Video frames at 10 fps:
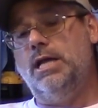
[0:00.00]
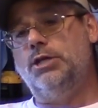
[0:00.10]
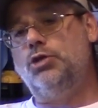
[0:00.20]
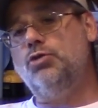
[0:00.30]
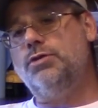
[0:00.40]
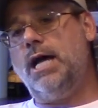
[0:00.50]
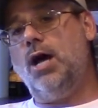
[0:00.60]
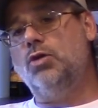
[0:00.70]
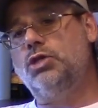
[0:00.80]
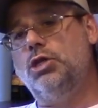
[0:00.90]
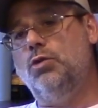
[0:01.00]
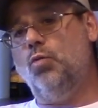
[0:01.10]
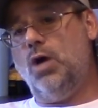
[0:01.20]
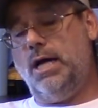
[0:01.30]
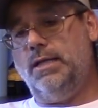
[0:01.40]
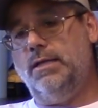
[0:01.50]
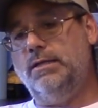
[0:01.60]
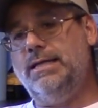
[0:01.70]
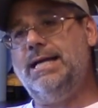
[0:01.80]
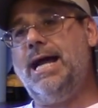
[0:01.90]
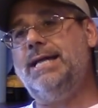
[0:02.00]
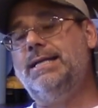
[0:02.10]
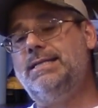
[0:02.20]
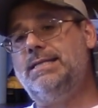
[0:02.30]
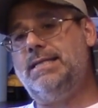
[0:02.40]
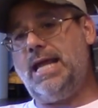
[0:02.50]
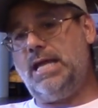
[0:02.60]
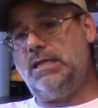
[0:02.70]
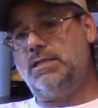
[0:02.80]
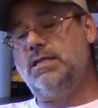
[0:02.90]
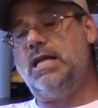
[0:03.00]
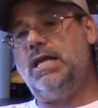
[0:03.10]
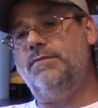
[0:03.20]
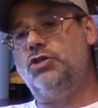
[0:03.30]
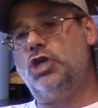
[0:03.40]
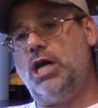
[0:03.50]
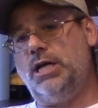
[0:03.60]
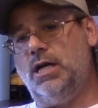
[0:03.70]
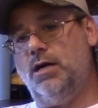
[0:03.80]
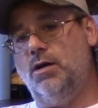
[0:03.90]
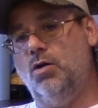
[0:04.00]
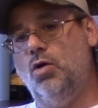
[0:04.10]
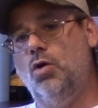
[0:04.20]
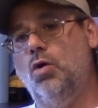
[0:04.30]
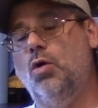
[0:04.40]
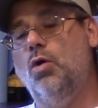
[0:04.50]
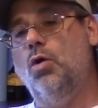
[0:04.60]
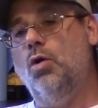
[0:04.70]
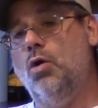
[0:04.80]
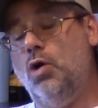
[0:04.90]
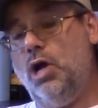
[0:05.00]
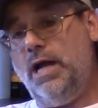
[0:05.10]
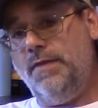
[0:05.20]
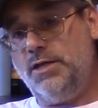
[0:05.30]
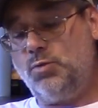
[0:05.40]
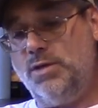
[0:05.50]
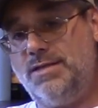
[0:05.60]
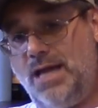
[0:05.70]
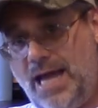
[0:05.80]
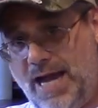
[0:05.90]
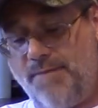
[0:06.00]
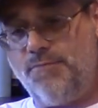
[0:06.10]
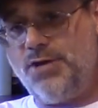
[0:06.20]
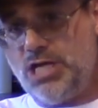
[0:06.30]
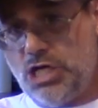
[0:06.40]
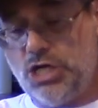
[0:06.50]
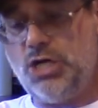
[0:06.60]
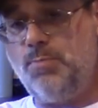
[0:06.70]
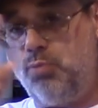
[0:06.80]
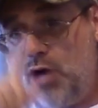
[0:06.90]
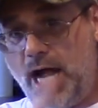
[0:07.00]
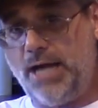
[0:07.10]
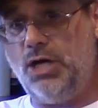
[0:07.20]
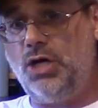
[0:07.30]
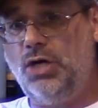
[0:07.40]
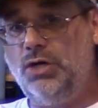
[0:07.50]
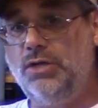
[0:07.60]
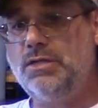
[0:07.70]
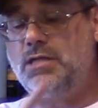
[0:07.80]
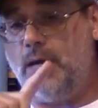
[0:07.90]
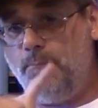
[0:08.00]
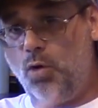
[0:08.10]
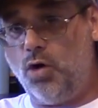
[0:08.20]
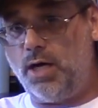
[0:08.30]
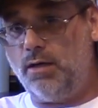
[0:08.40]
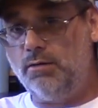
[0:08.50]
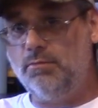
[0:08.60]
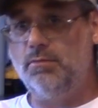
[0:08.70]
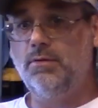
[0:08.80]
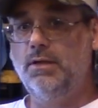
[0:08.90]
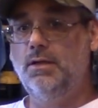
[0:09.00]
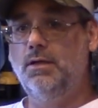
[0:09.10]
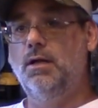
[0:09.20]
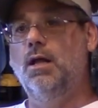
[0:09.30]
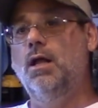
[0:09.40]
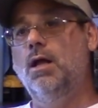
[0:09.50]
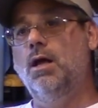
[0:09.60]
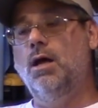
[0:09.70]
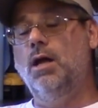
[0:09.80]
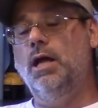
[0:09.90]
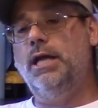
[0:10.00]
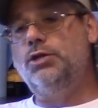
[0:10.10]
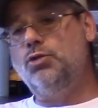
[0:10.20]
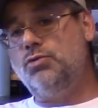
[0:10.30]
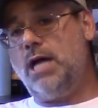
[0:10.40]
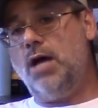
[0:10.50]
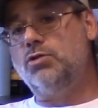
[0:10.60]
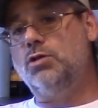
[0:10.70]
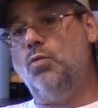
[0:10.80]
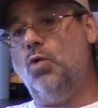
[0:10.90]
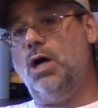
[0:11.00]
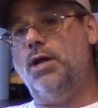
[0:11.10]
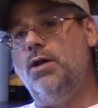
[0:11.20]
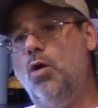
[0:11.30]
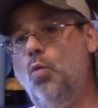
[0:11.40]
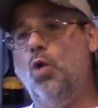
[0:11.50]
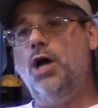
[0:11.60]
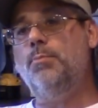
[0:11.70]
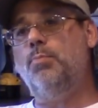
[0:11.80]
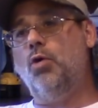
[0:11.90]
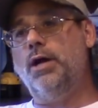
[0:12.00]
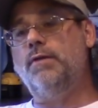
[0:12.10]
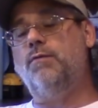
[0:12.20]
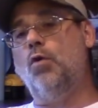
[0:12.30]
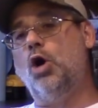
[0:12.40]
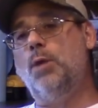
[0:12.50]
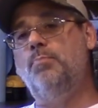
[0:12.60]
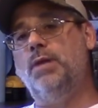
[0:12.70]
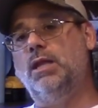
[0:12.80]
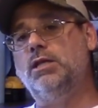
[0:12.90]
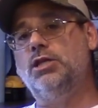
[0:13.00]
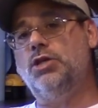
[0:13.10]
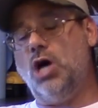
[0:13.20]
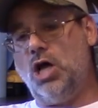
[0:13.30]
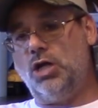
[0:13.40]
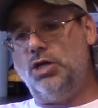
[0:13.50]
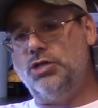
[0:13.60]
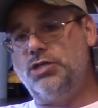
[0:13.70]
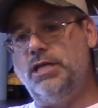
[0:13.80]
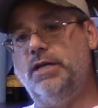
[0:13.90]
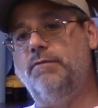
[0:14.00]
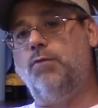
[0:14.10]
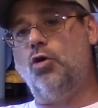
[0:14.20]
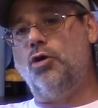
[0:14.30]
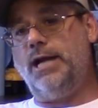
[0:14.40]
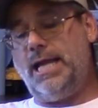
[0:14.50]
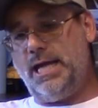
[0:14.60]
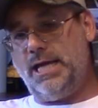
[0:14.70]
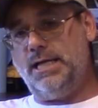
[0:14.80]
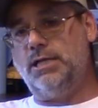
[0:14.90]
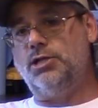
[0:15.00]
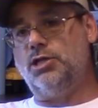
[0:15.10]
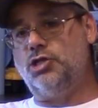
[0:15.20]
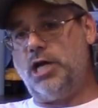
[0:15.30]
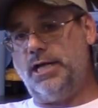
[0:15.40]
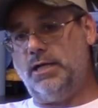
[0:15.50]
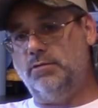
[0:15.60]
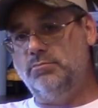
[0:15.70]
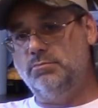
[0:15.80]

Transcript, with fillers: In 2001, the United States gave China, and this was every year prior, some more, in 2001 $1.4 billion in foreign aid to China.